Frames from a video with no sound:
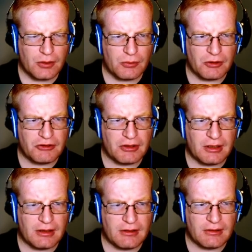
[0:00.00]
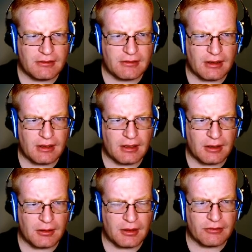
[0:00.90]
which
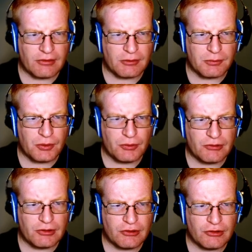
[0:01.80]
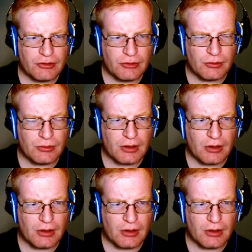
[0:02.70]
gives us a boost to